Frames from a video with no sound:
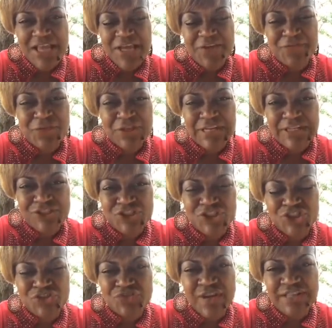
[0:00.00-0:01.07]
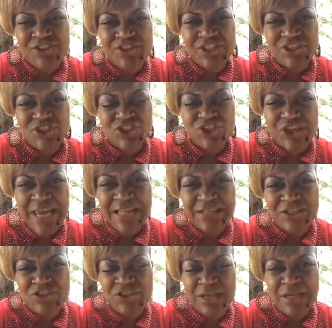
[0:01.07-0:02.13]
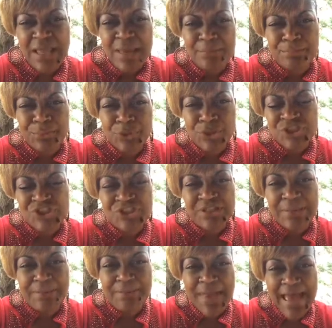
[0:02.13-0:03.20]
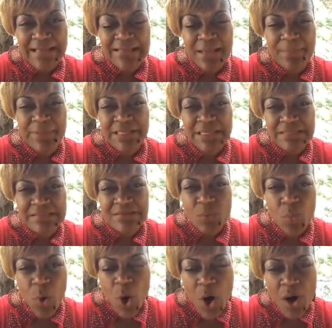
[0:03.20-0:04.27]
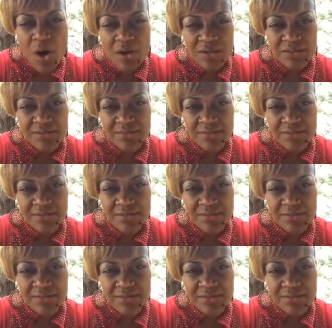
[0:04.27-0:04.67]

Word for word: if you're not stretched and challenged and pushed and backed up against a wall?